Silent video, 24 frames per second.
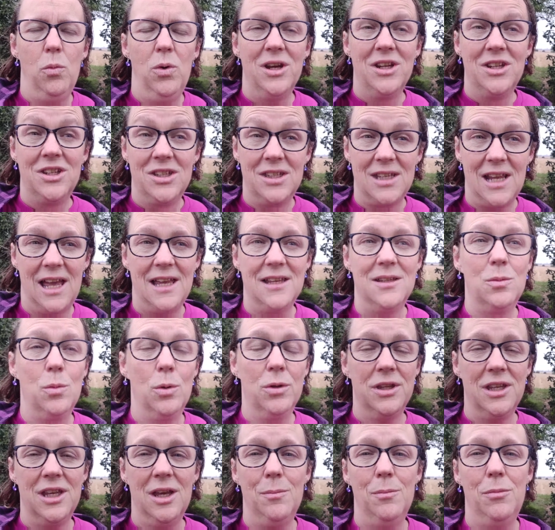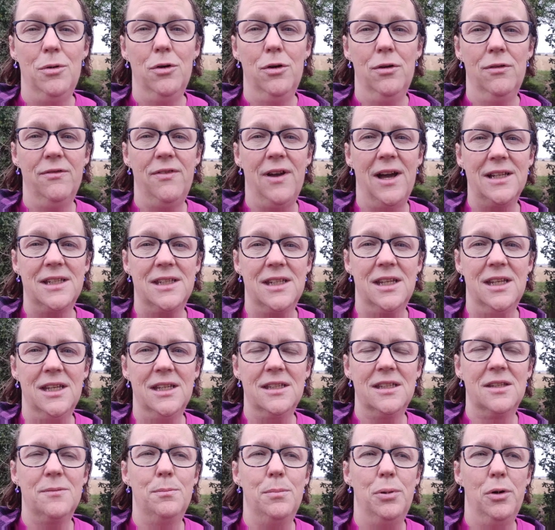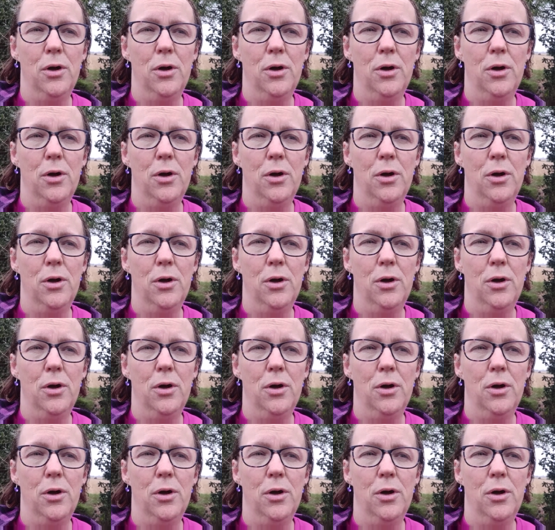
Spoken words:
which says what the import VAT is,